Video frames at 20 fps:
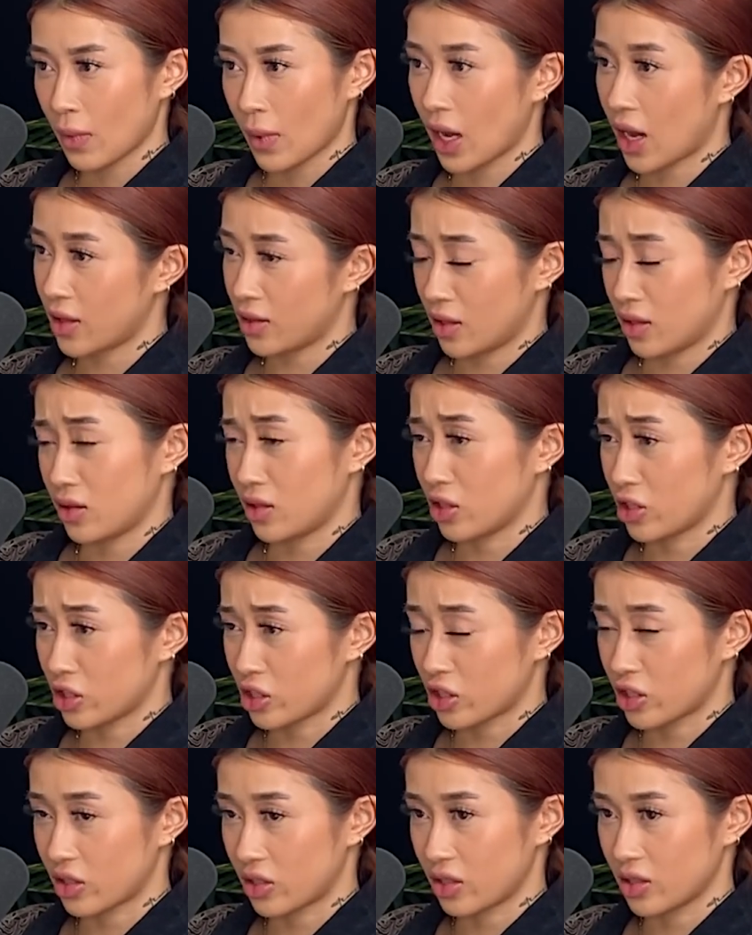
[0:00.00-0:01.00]
And then
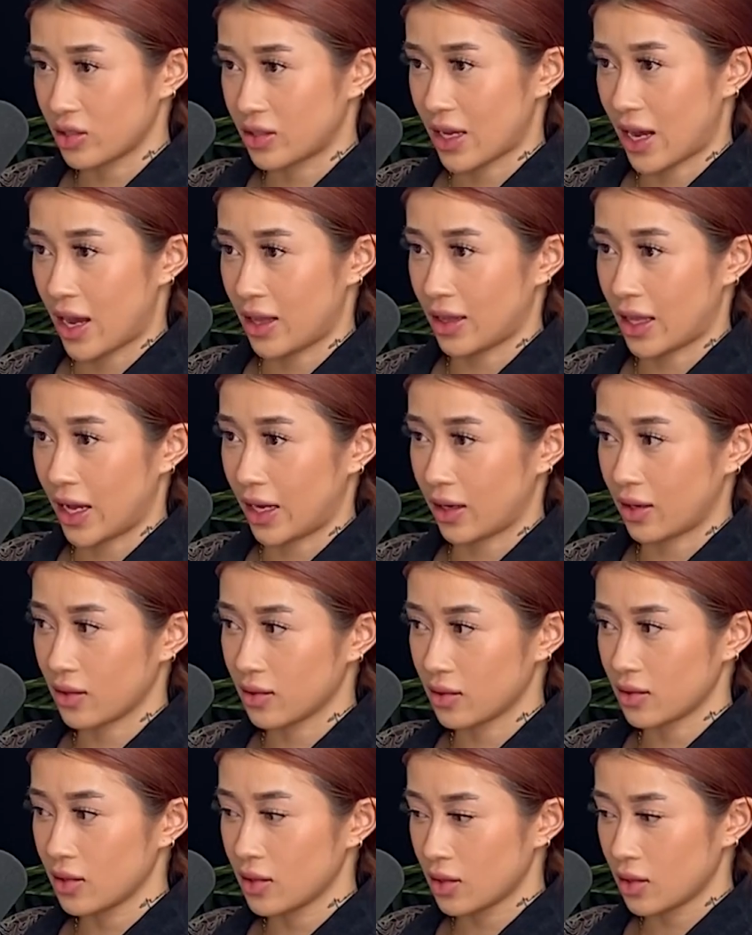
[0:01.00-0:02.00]
there's girls that like
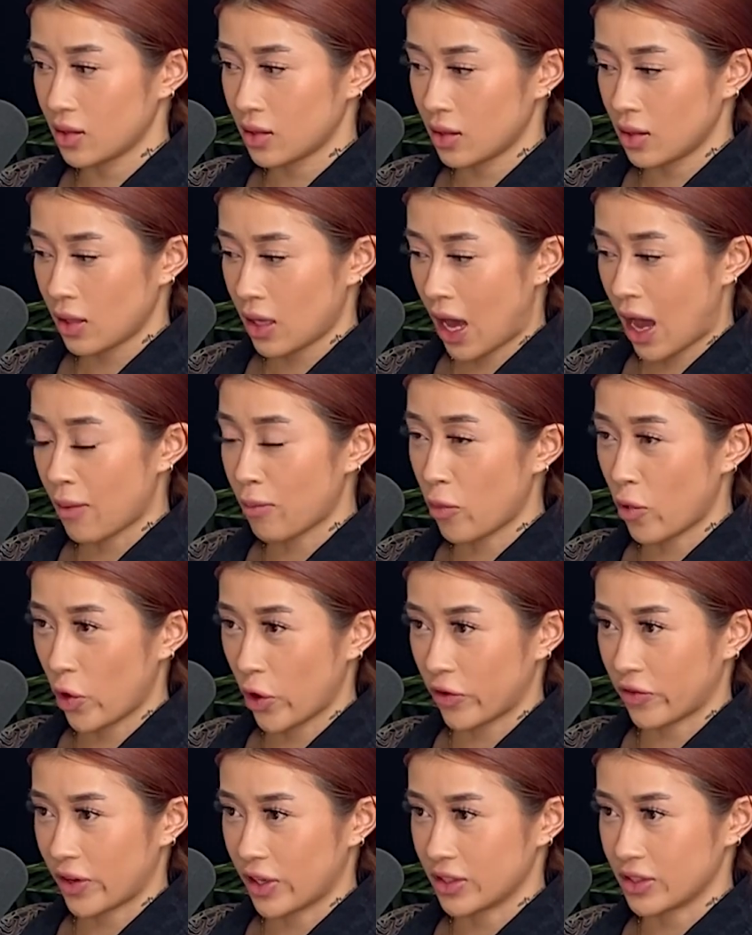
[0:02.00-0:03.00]
have
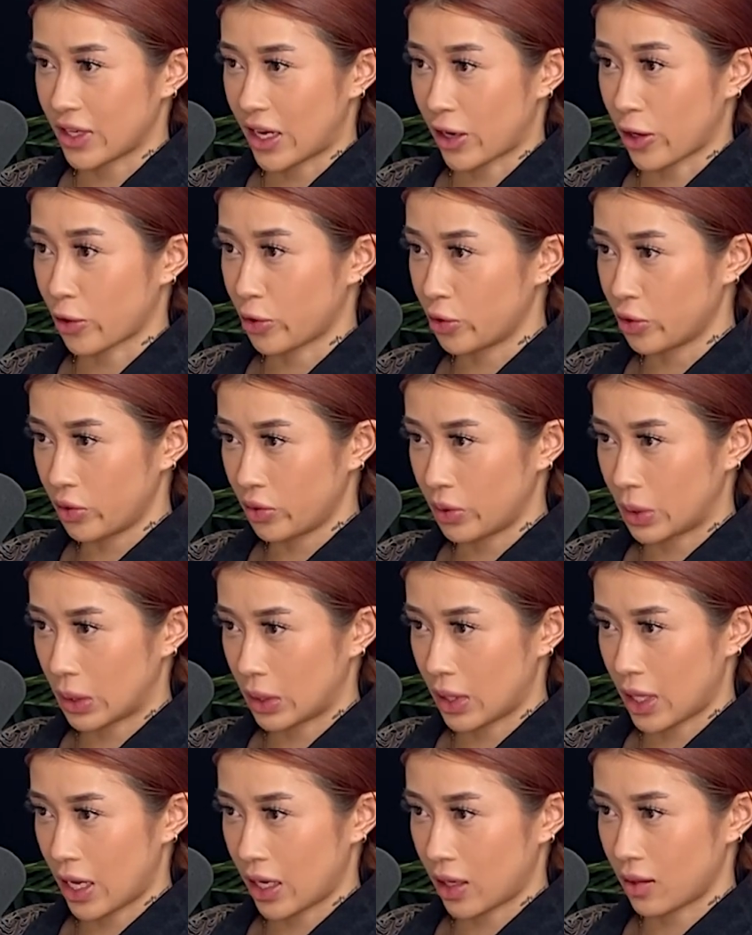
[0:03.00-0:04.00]
boyfriends that are cool
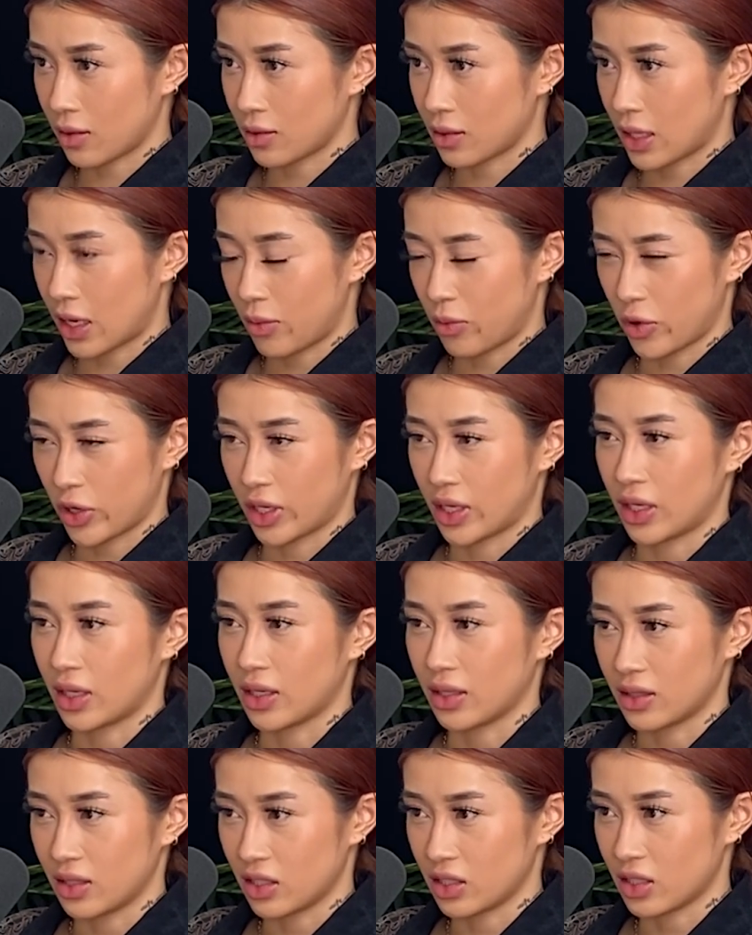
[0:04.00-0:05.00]
with like them working
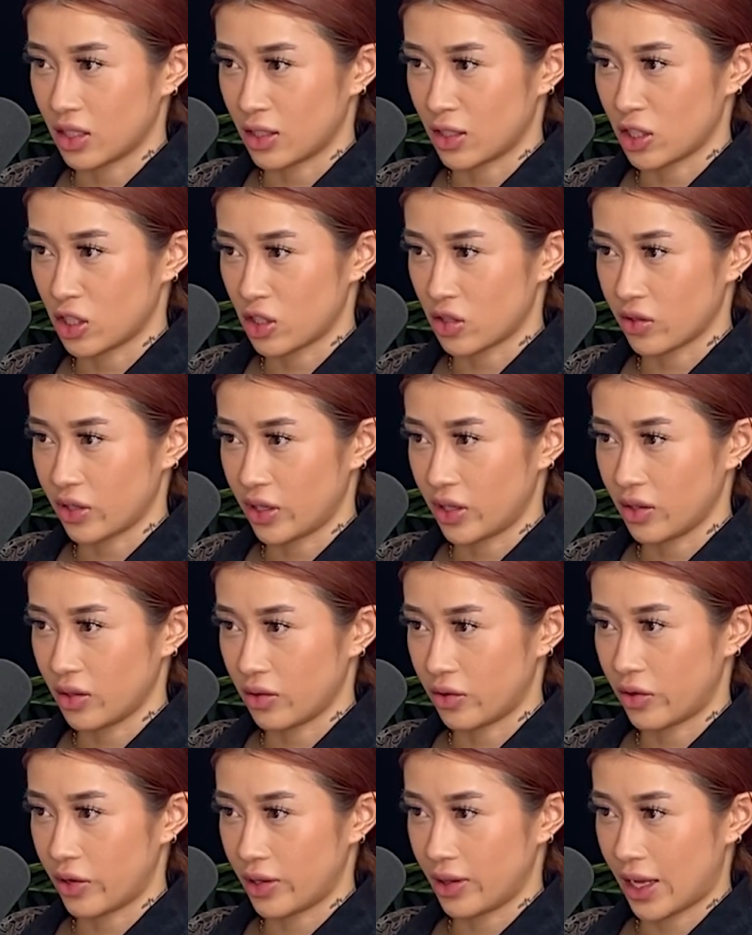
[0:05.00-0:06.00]
in this industry,
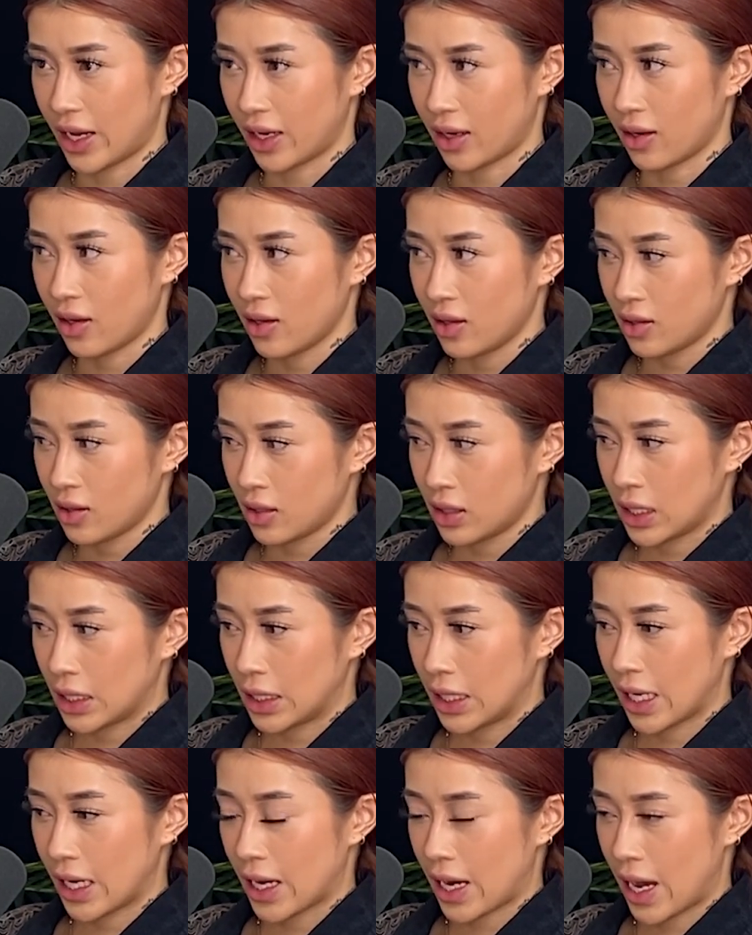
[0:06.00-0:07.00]
or like
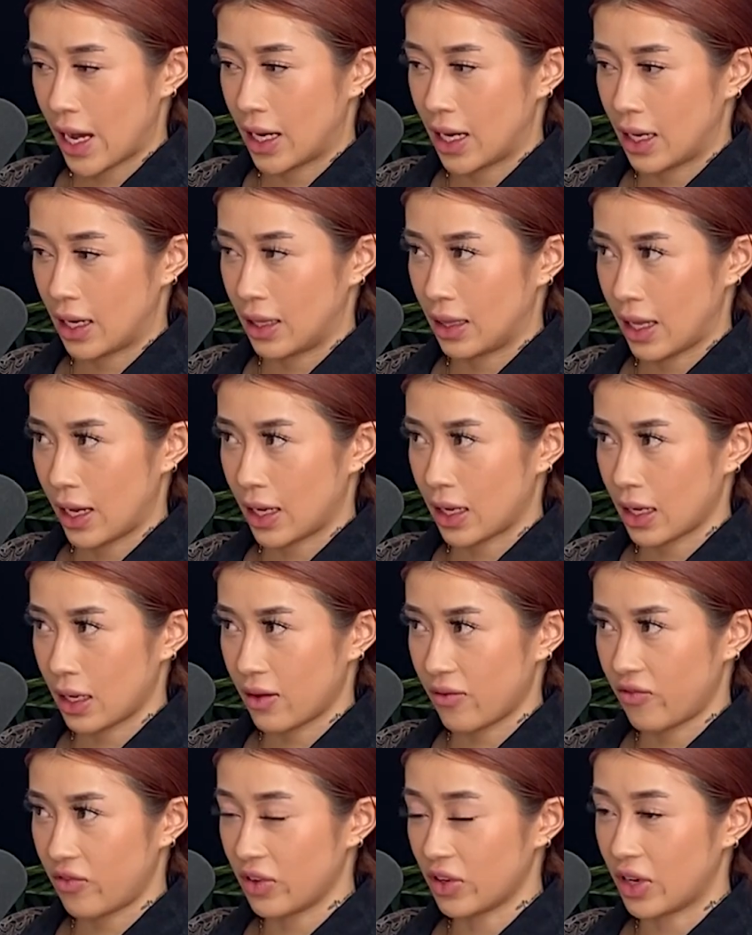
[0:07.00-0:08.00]
they kind of like
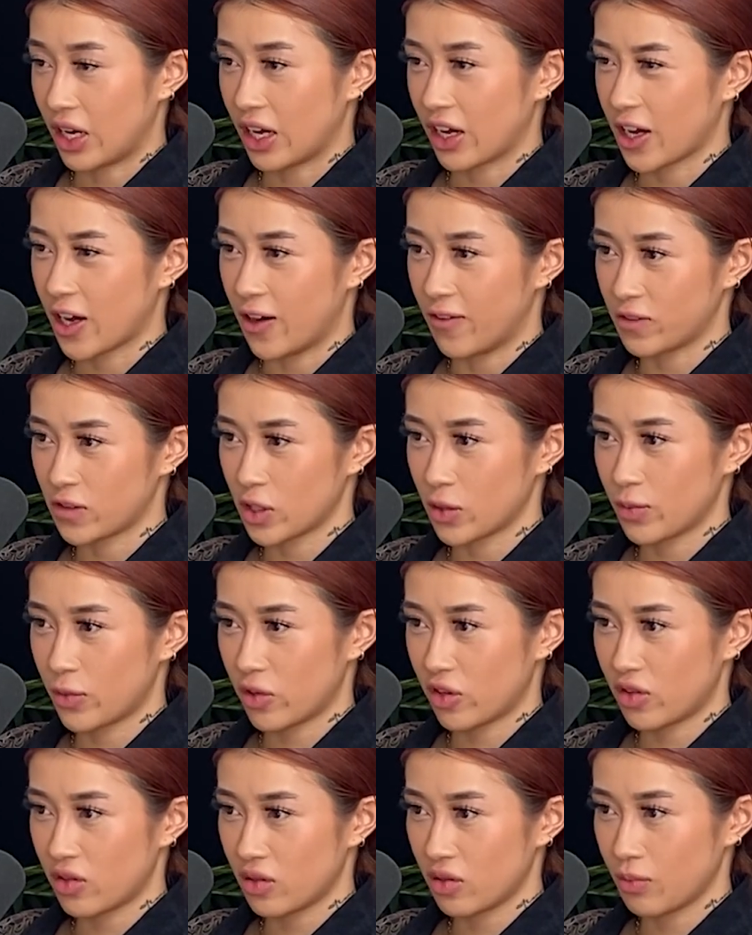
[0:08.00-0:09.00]
feel
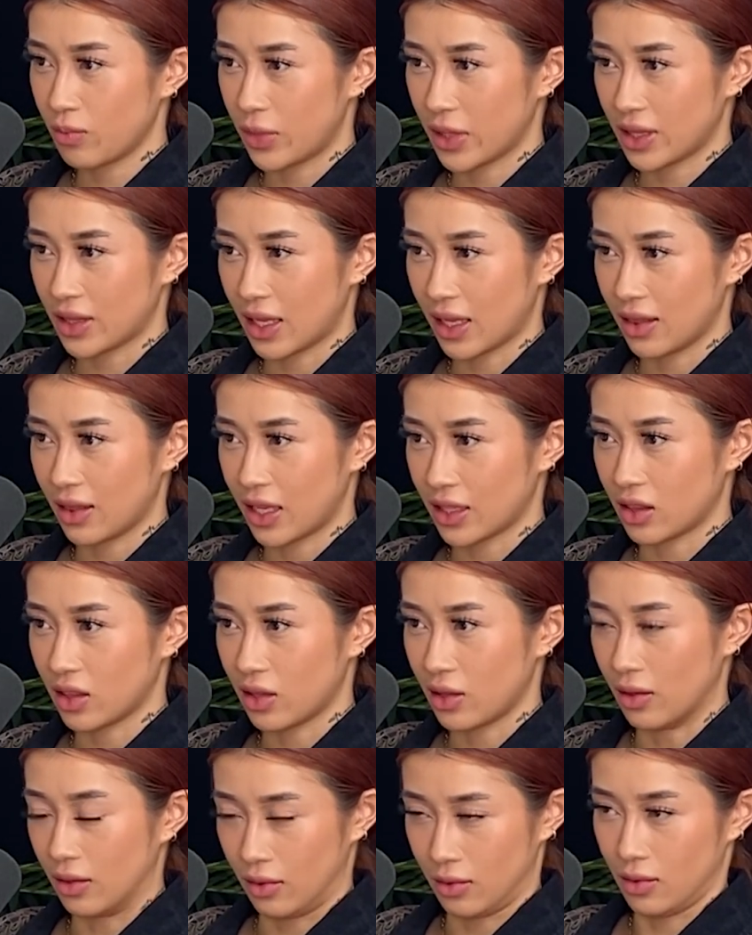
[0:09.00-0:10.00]
uncomfortable, but they let
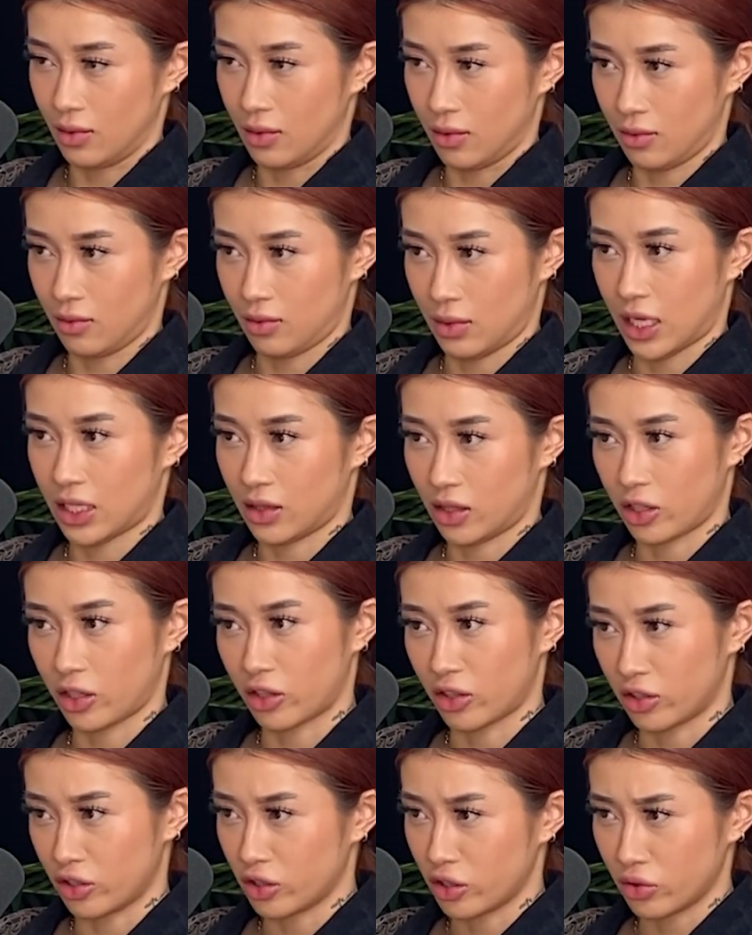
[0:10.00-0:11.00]
their
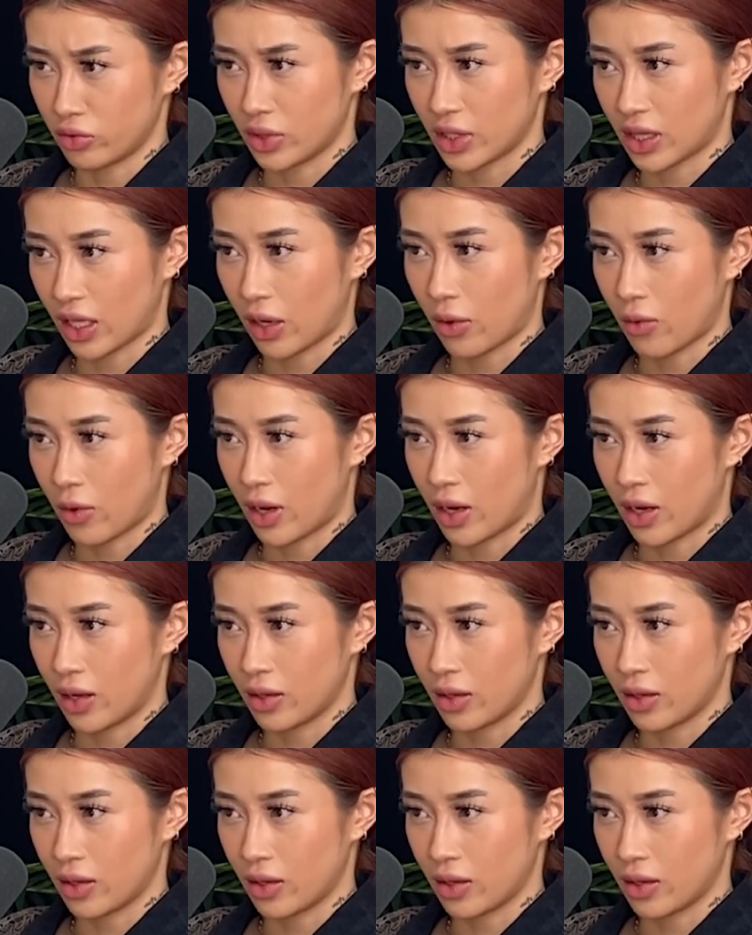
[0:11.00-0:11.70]
girl do what they want,